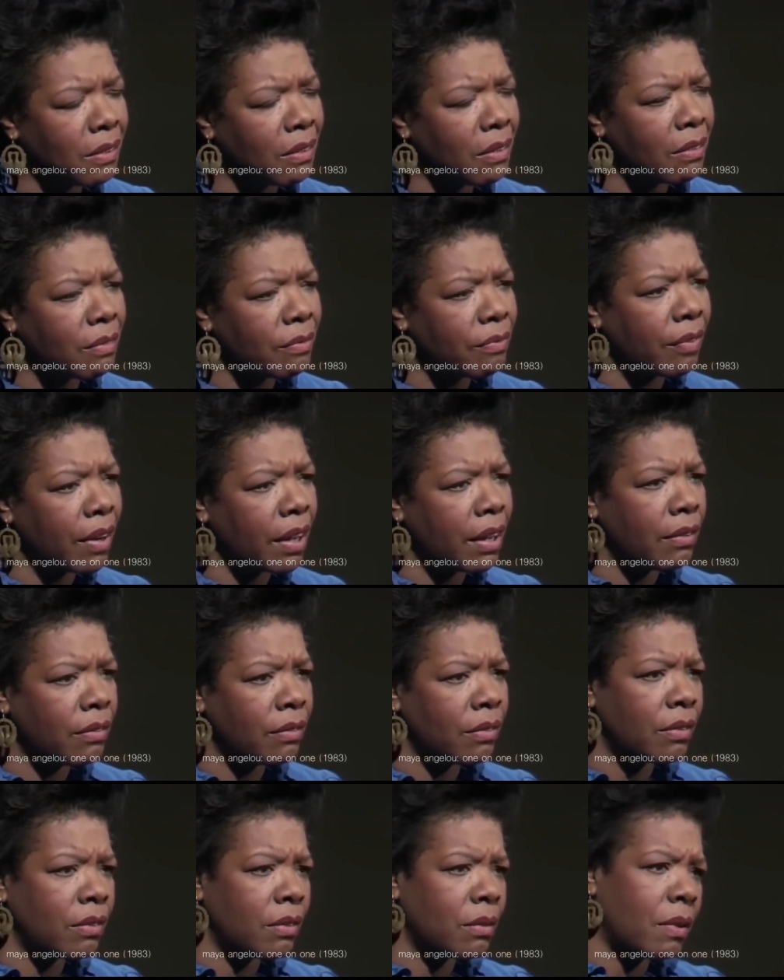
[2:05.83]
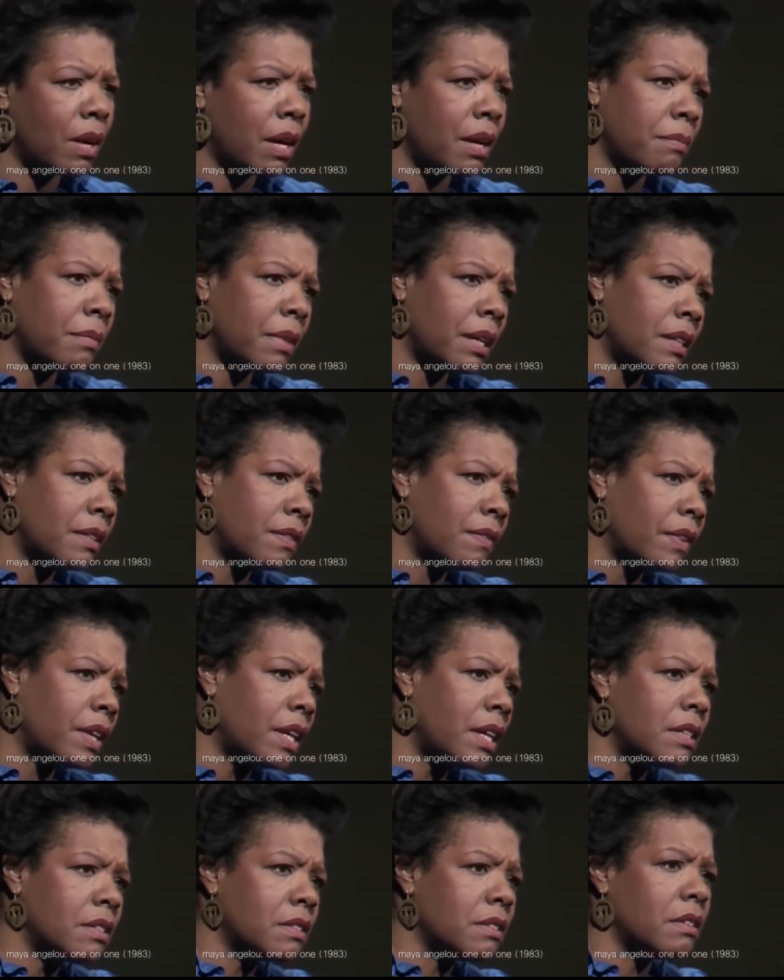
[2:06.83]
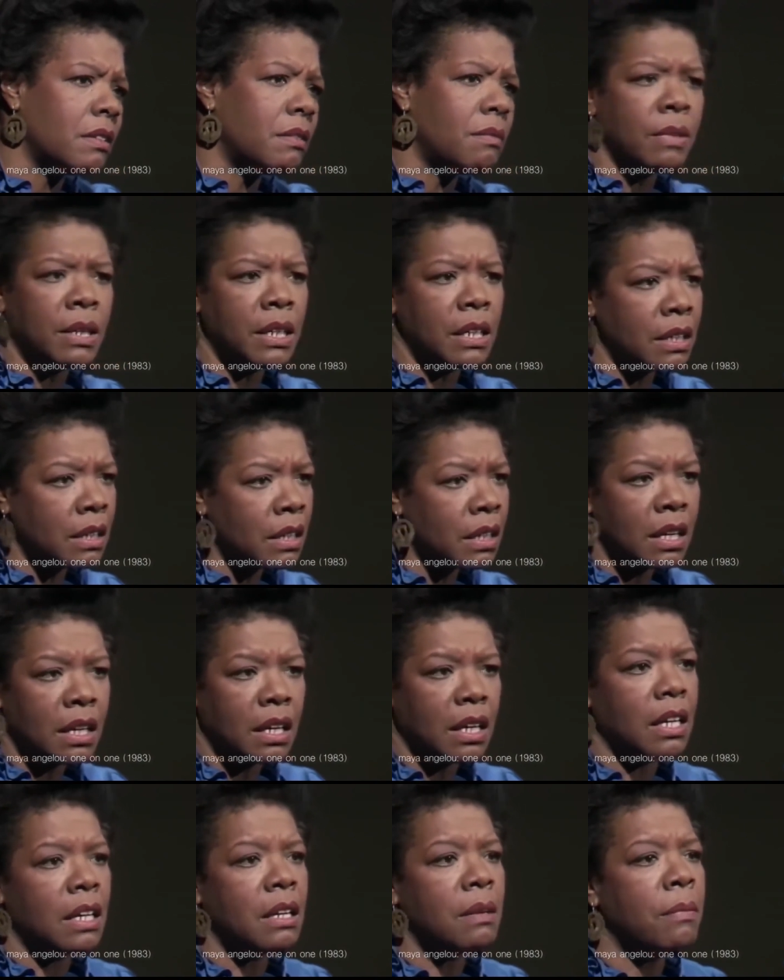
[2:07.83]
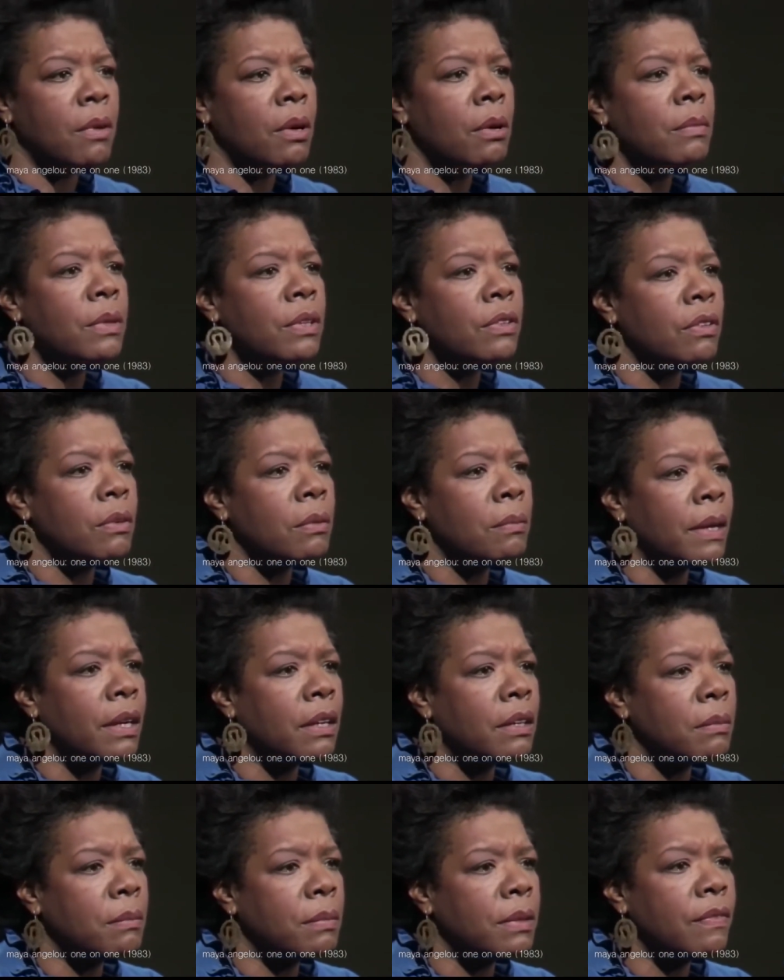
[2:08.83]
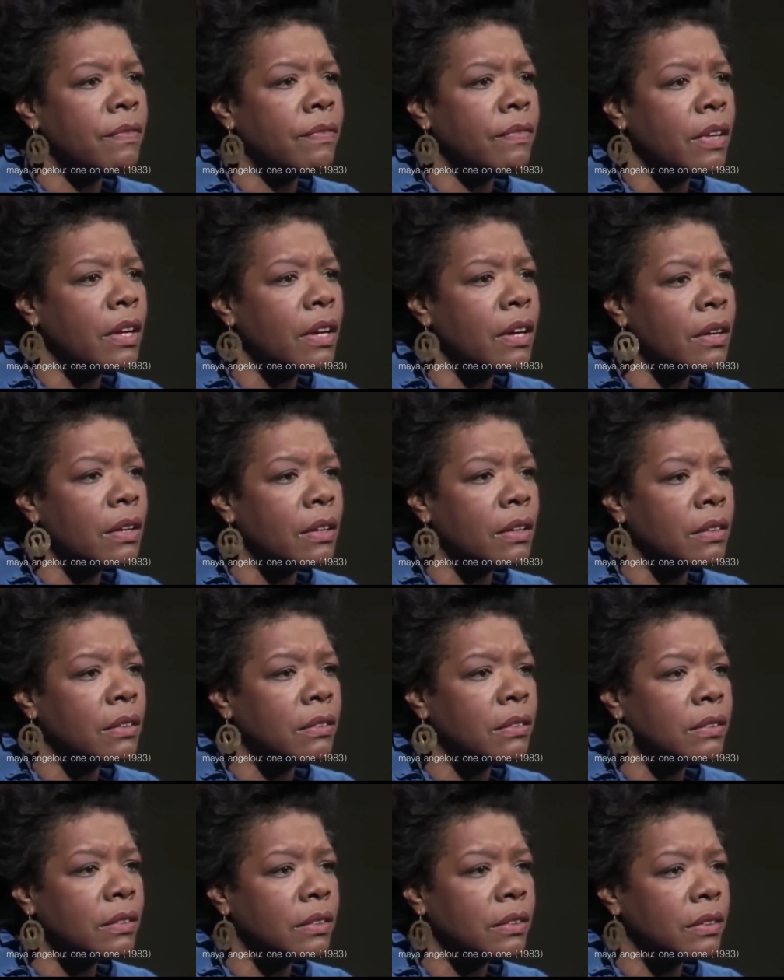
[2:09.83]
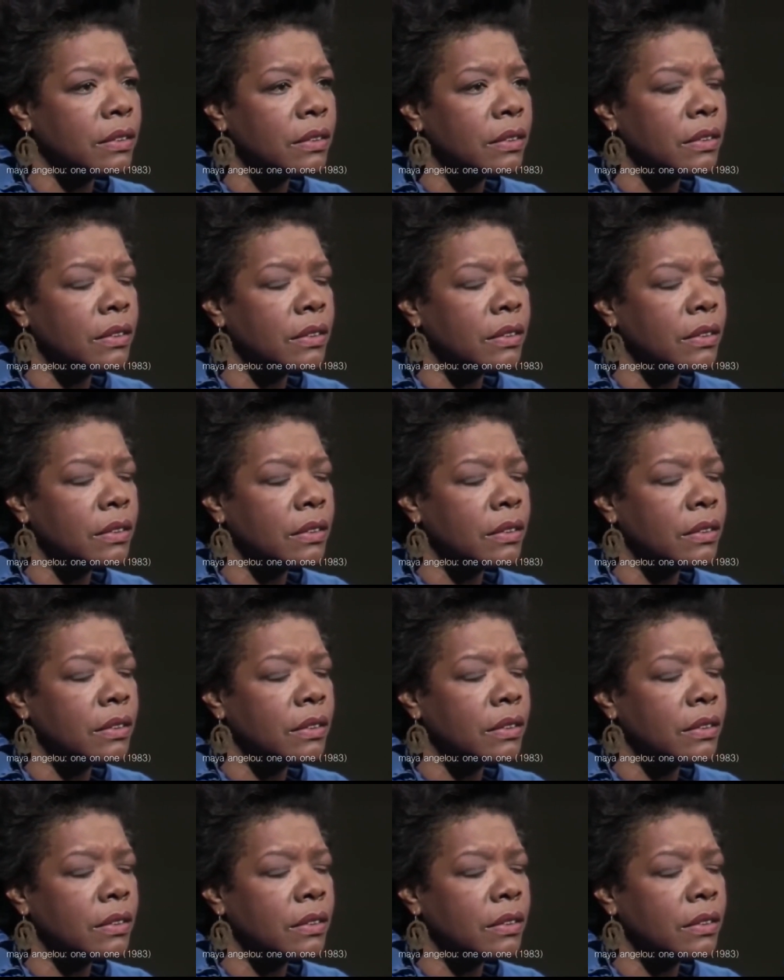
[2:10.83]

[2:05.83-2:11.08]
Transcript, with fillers: Or a frown on a white man's face could mean in a moment you're about to be flogged.